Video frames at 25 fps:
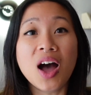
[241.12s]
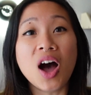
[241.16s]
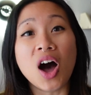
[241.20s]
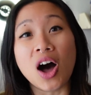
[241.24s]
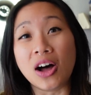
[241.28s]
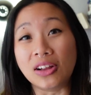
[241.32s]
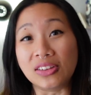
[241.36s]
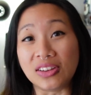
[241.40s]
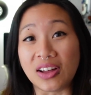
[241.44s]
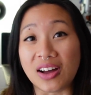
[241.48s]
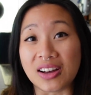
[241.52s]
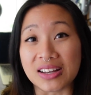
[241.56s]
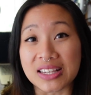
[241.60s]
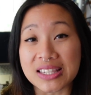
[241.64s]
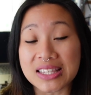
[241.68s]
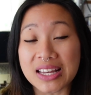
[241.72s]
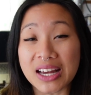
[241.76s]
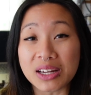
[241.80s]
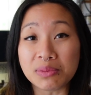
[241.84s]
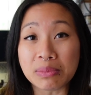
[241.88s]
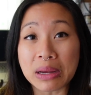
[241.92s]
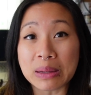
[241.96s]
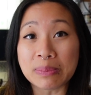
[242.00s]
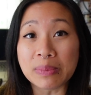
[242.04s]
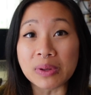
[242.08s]
alongside
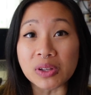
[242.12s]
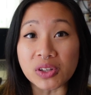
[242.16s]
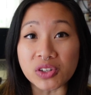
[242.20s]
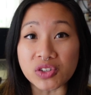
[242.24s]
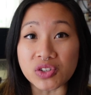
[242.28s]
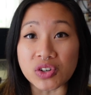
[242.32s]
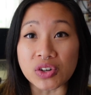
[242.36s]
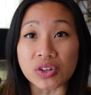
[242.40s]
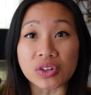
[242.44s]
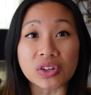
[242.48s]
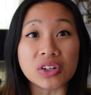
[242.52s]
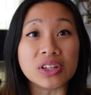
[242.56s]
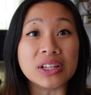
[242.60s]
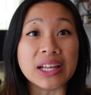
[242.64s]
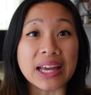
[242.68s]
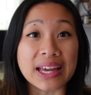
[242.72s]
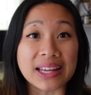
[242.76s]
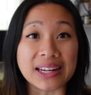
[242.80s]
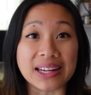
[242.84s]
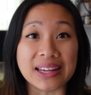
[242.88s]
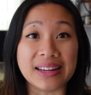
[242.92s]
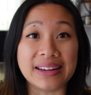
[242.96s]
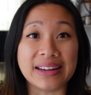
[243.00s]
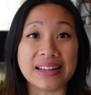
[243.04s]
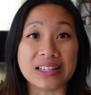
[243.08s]
my bullet journal,
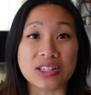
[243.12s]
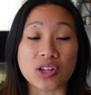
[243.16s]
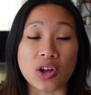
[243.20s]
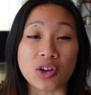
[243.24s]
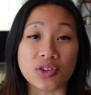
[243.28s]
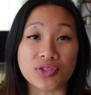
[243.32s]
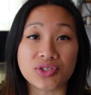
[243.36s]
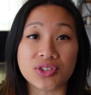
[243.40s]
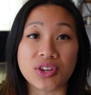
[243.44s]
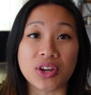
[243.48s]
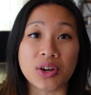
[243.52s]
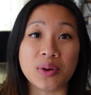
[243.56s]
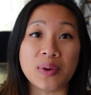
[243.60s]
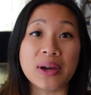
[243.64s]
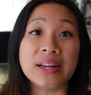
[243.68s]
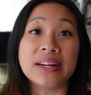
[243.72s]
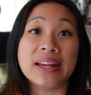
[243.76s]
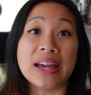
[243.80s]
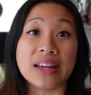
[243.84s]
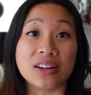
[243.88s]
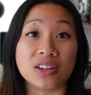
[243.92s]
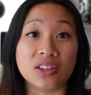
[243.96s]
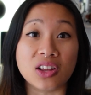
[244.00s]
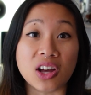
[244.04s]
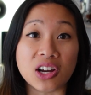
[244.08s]
and it is also an
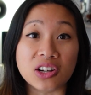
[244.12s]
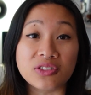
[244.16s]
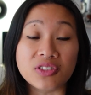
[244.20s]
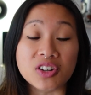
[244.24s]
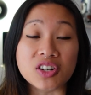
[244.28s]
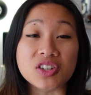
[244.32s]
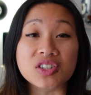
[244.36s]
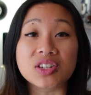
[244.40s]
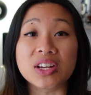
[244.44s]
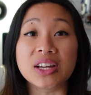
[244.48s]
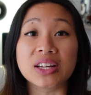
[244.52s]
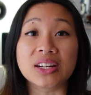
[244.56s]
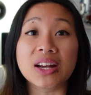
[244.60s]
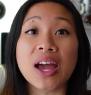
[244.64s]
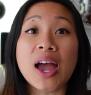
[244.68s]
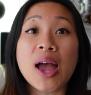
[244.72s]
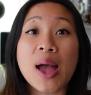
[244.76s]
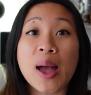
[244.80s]
analog version.